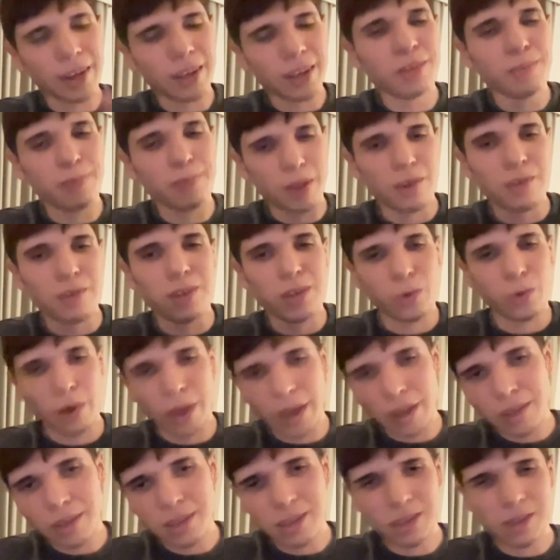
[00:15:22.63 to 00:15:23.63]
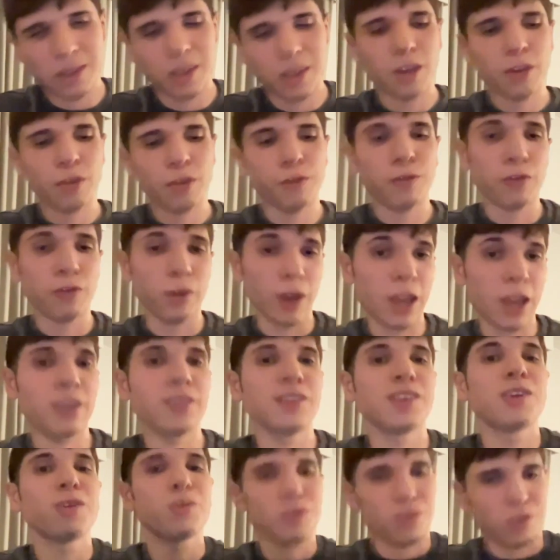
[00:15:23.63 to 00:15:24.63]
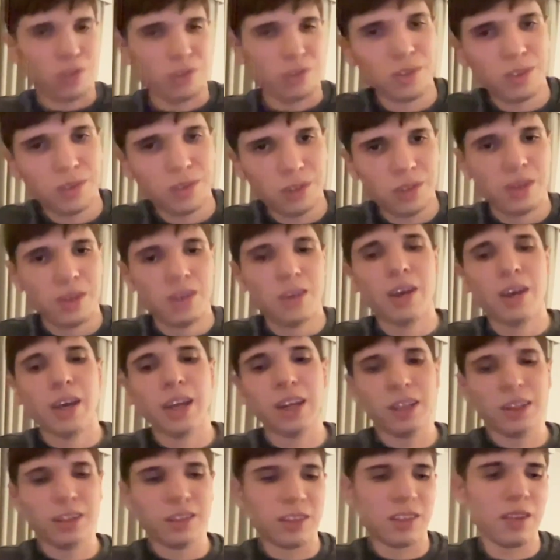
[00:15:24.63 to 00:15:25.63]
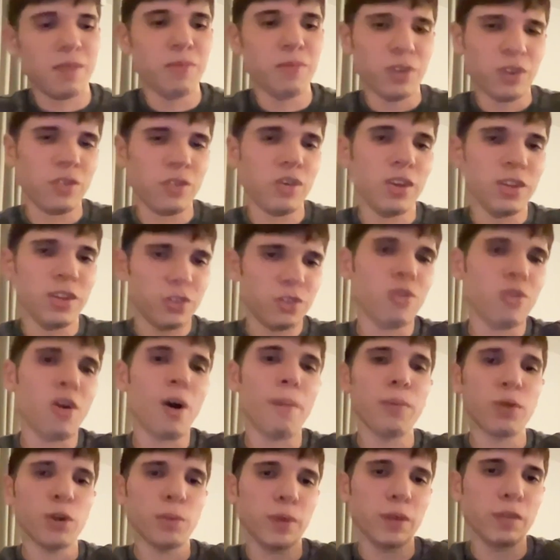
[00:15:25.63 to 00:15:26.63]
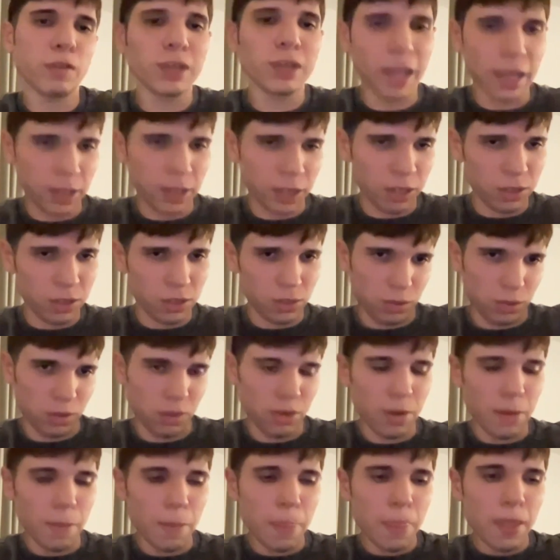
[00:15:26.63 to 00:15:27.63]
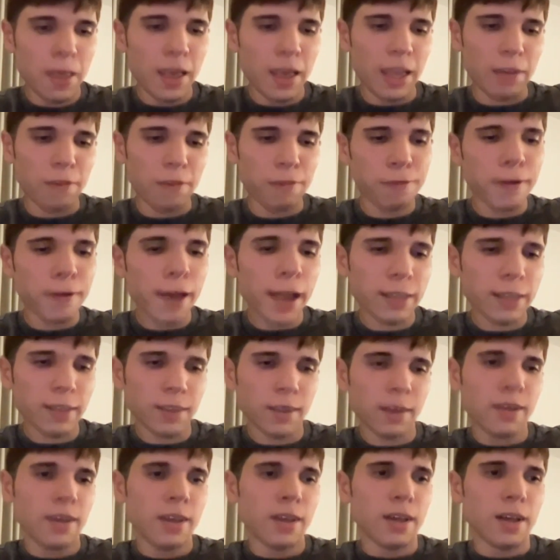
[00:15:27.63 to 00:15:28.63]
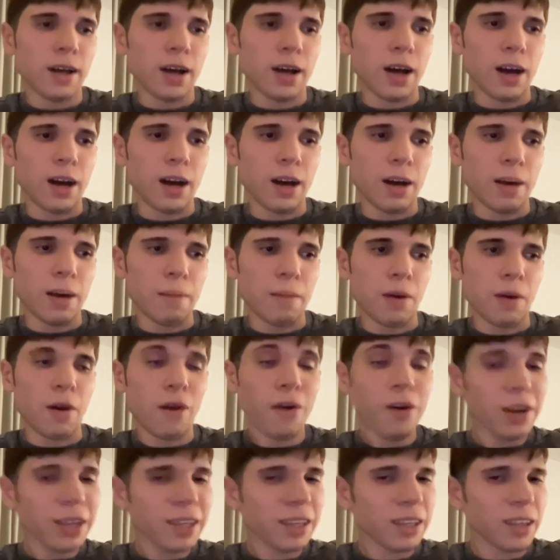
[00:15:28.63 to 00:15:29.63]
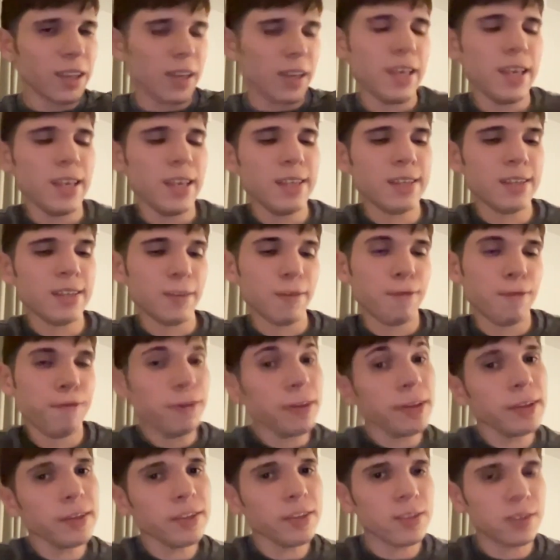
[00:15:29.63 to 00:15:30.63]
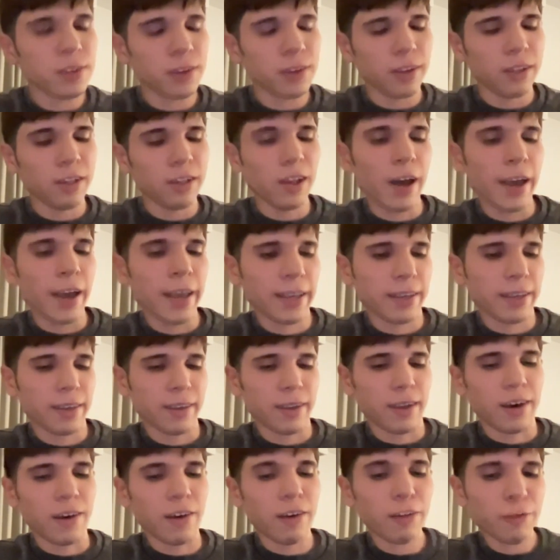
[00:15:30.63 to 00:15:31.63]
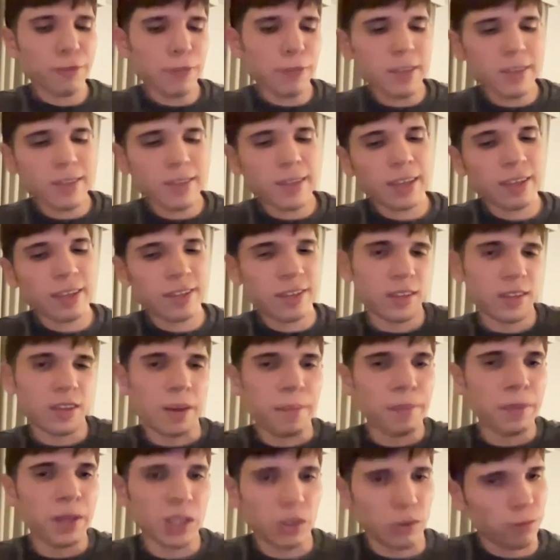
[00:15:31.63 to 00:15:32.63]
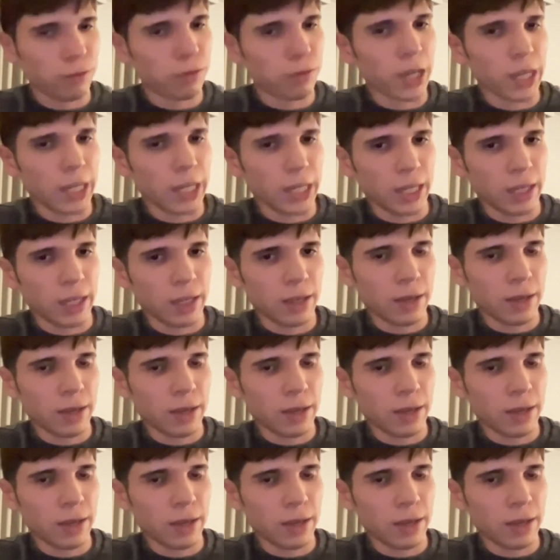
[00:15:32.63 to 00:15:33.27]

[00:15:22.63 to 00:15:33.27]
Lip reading: better UX for end users, and it's interoperable with Lightning too. And in fact, ARC feels like a subnet of Lightning,